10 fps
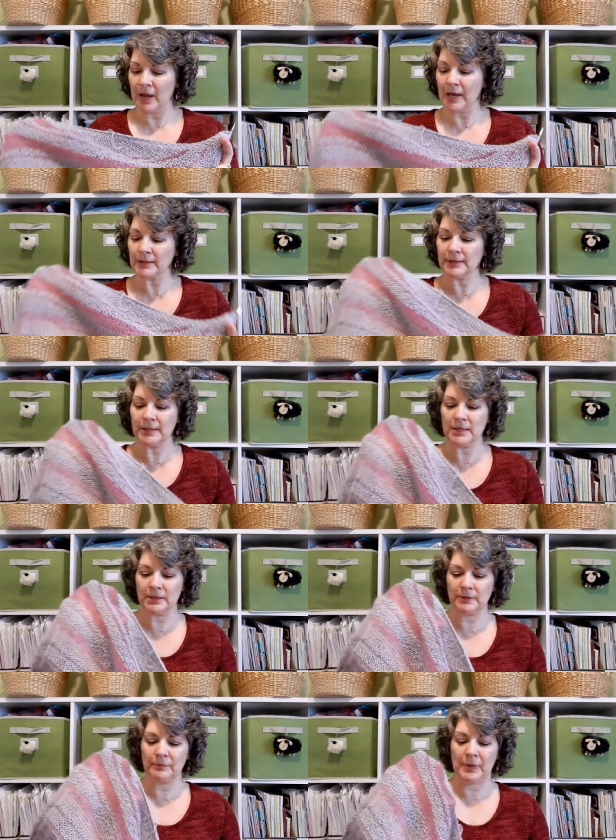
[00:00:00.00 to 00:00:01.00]
had seen
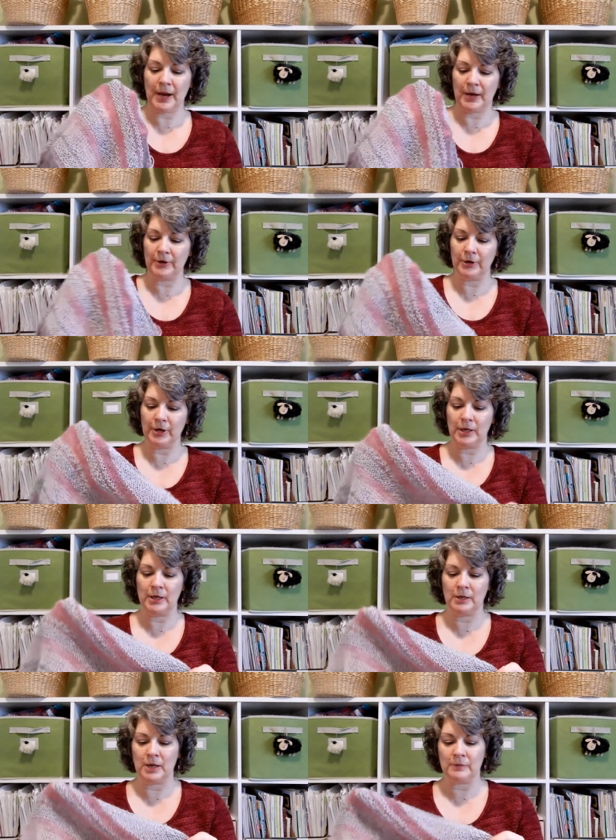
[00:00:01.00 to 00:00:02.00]
this pattern
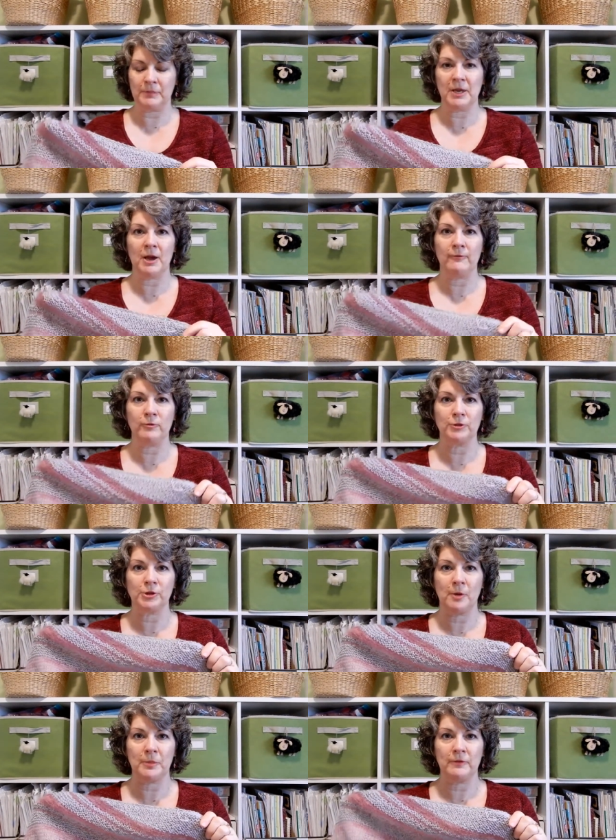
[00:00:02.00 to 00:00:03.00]
in a Beehive Wool
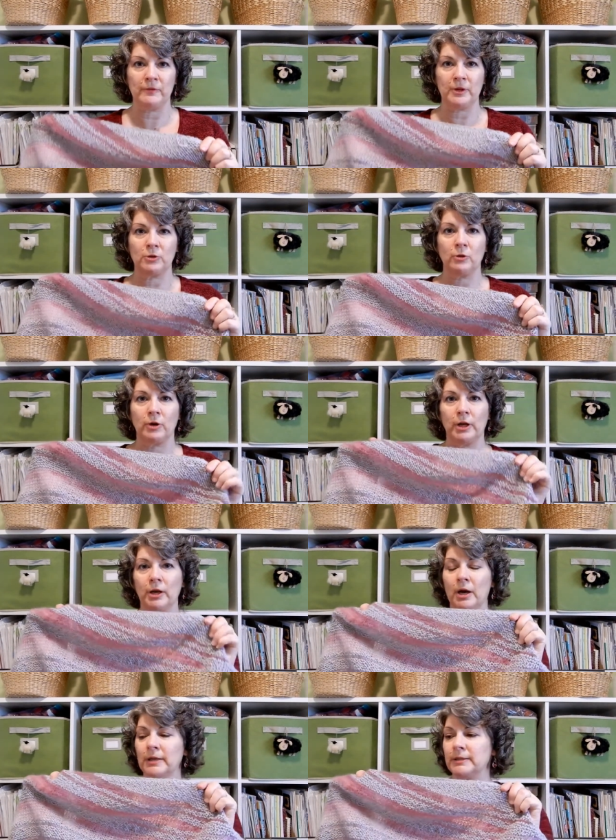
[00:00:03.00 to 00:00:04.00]
Shop in
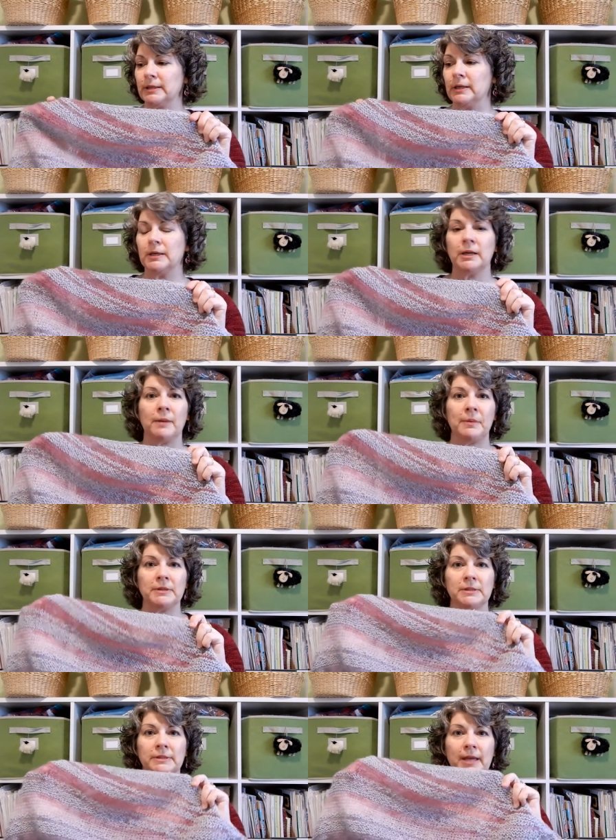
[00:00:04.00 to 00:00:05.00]
Victoria. I'd seen it knit up
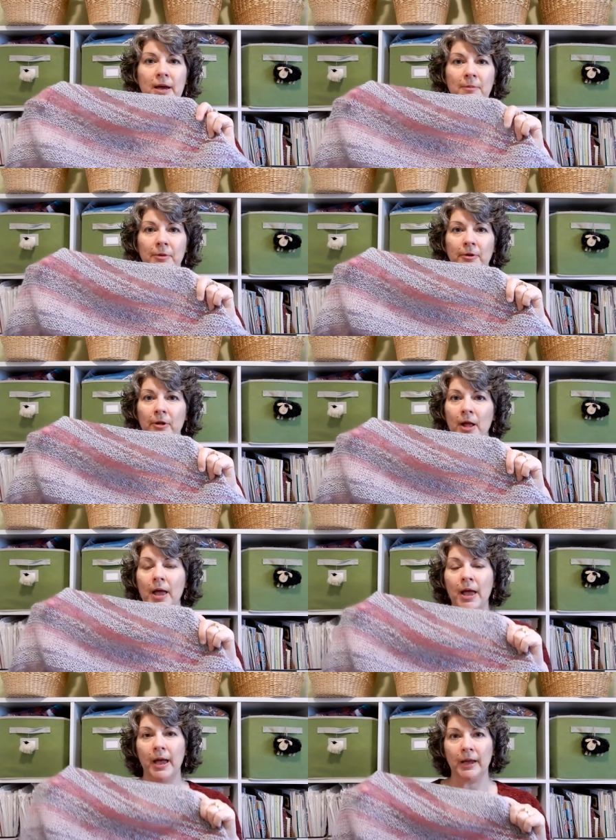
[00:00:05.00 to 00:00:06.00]
as a sample,
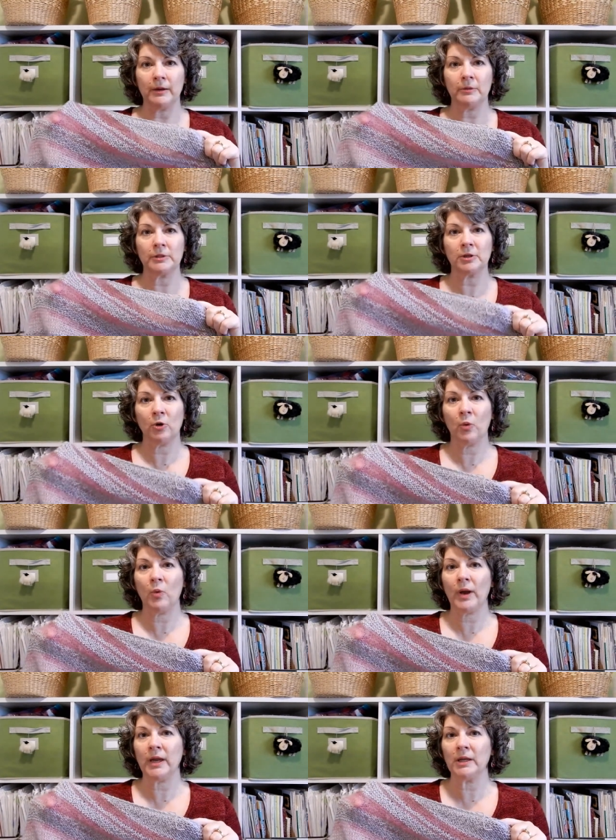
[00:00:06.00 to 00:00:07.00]
and it was
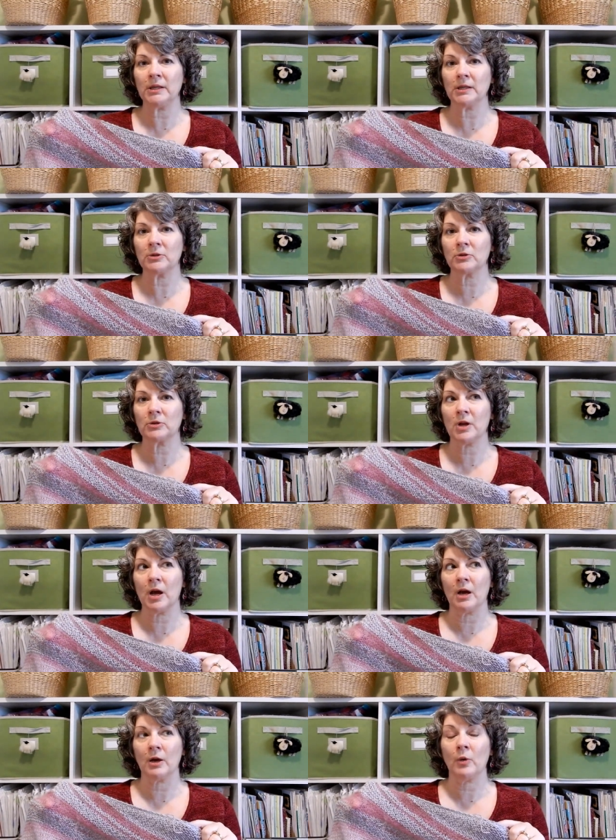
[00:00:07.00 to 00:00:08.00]
quite
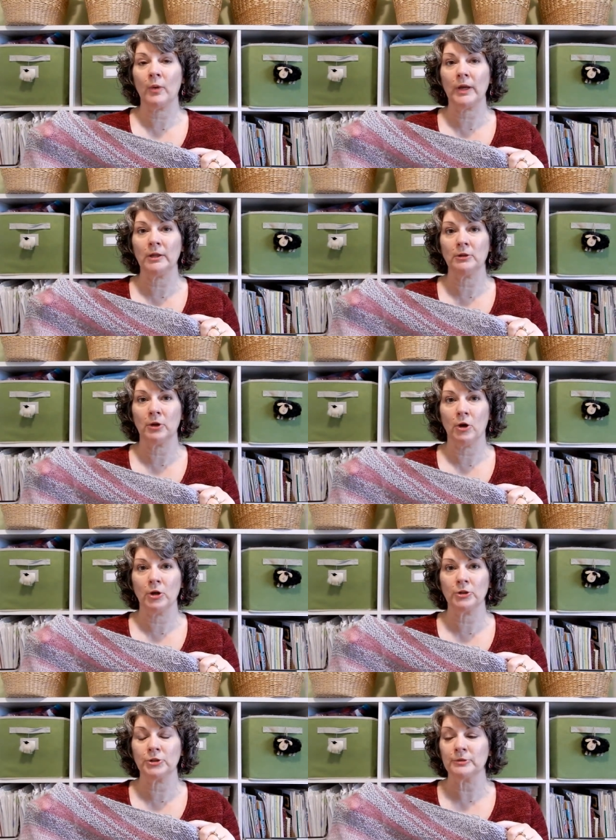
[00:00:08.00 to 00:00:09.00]

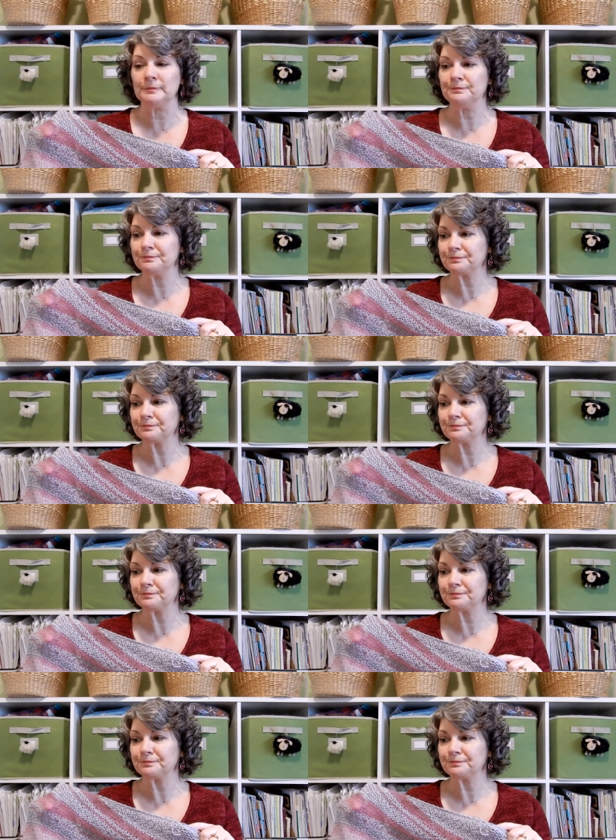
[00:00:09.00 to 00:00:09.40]
large